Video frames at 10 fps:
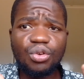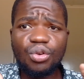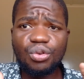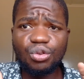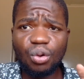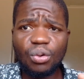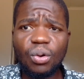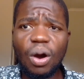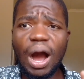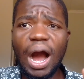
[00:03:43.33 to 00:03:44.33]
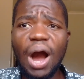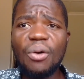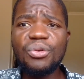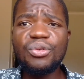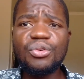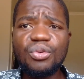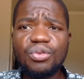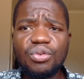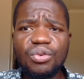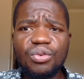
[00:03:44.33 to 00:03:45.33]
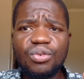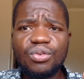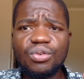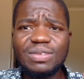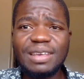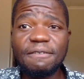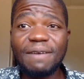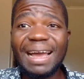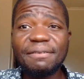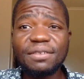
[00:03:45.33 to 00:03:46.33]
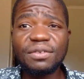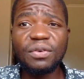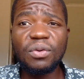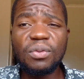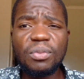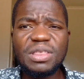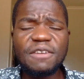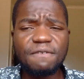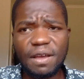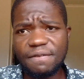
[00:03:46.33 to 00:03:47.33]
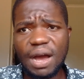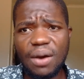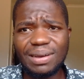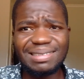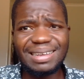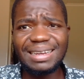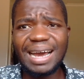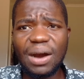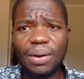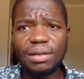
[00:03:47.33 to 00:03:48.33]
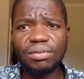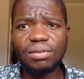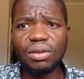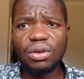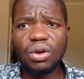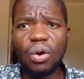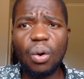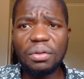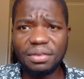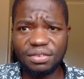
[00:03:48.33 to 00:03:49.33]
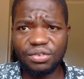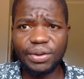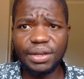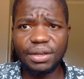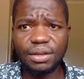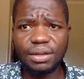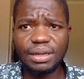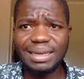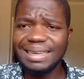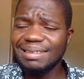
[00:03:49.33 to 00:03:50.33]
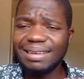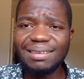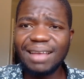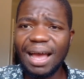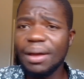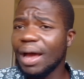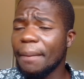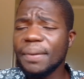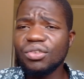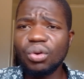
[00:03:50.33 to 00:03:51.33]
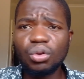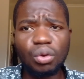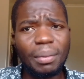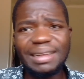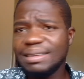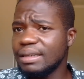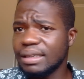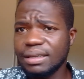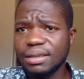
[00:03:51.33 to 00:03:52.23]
you don't know how you survived for more than 5 hours, 10 hours on the screen. It just happens automatic.